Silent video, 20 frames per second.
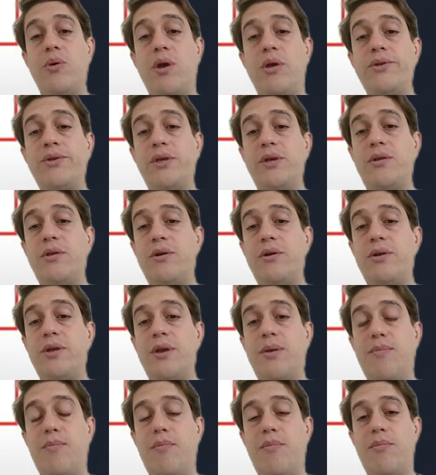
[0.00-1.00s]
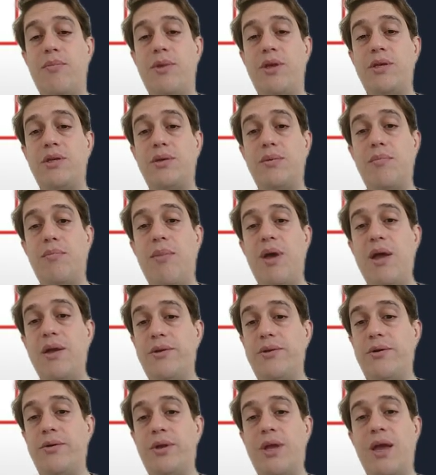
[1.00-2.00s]
consider this
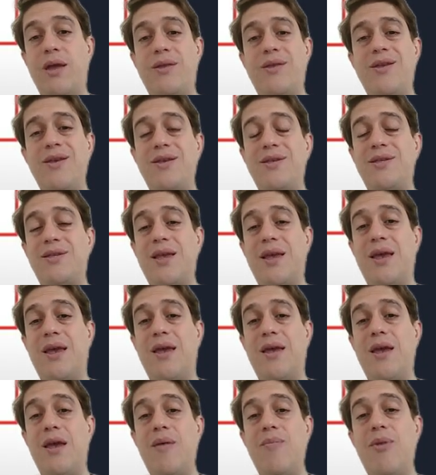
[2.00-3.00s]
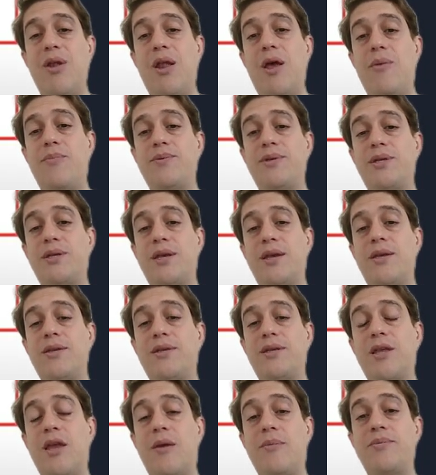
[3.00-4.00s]
matter that these
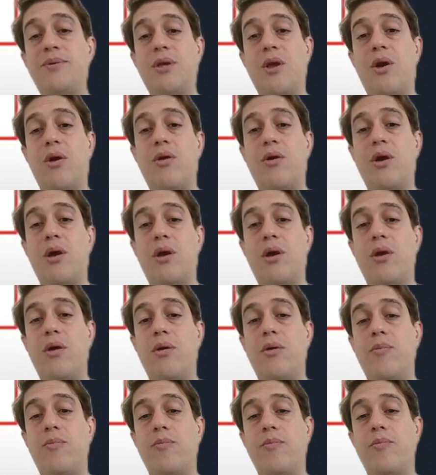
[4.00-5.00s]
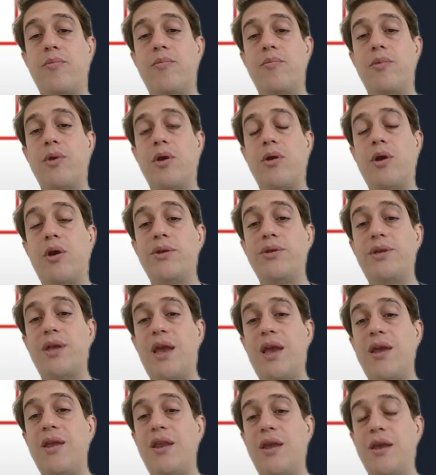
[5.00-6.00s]
MLOps steps are
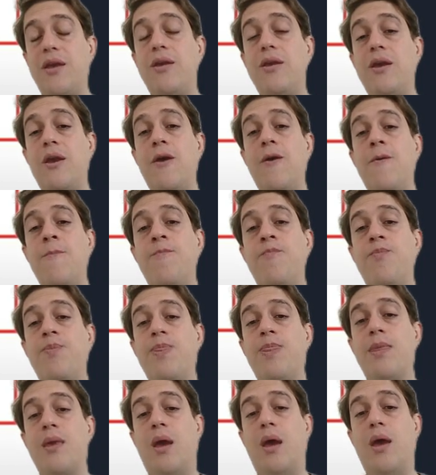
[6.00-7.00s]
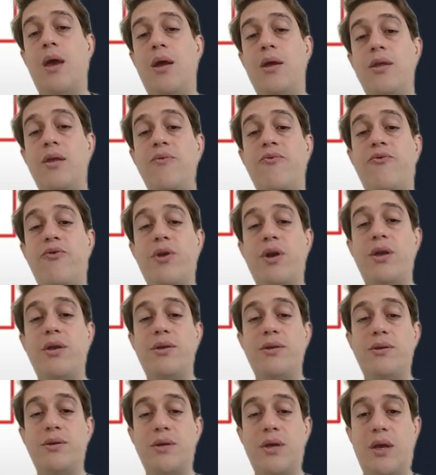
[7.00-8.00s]
containing
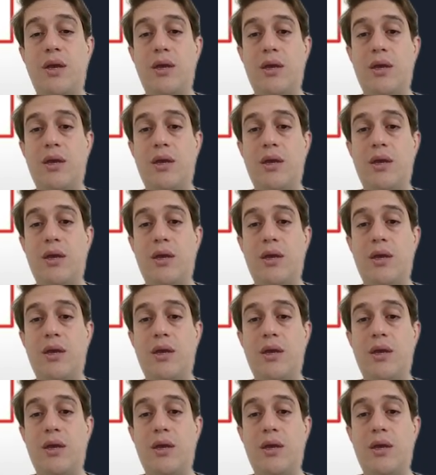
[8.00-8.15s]
different